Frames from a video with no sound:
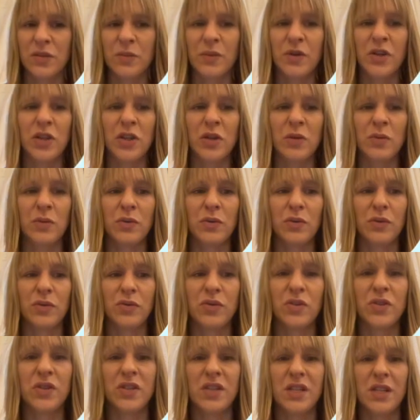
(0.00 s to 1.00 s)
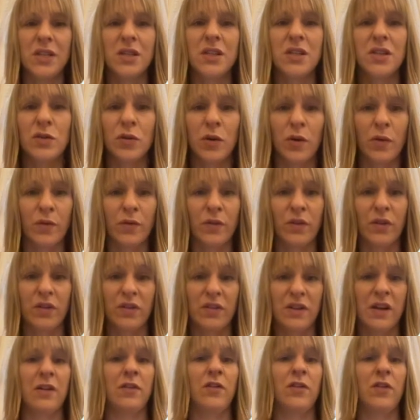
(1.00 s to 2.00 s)
but you will also see this often
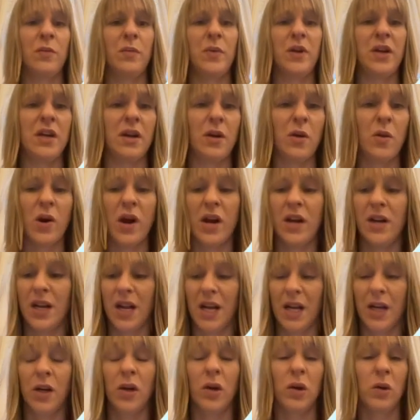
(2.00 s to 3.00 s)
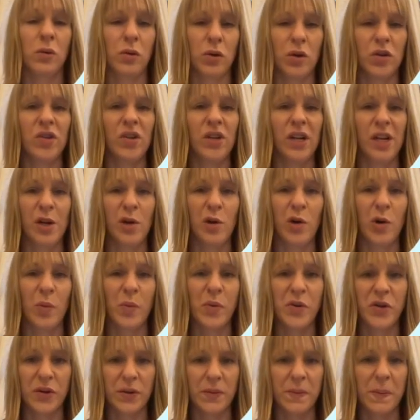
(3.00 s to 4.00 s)
tends to be quite like a costly
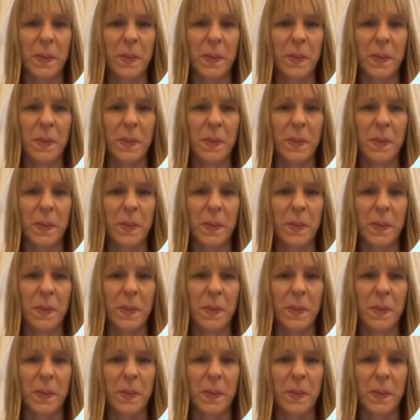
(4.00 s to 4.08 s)
option.